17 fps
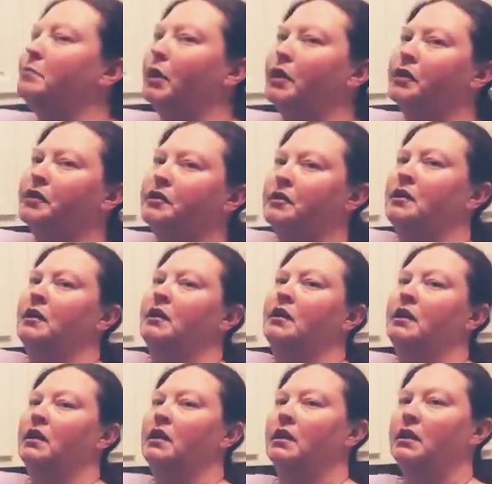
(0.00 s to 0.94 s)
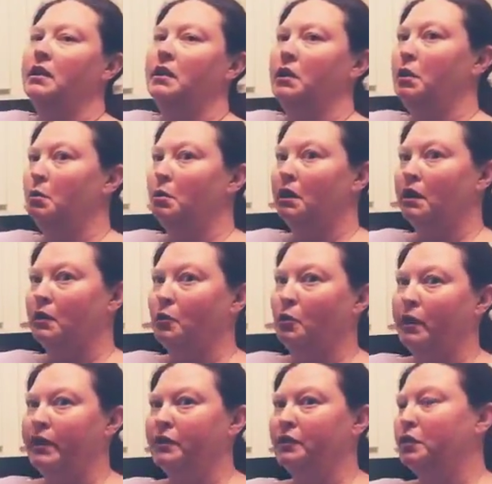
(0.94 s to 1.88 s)
burst, you are
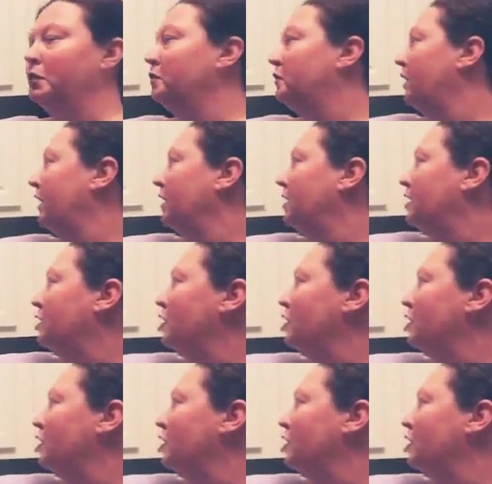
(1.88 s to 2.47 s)
going to take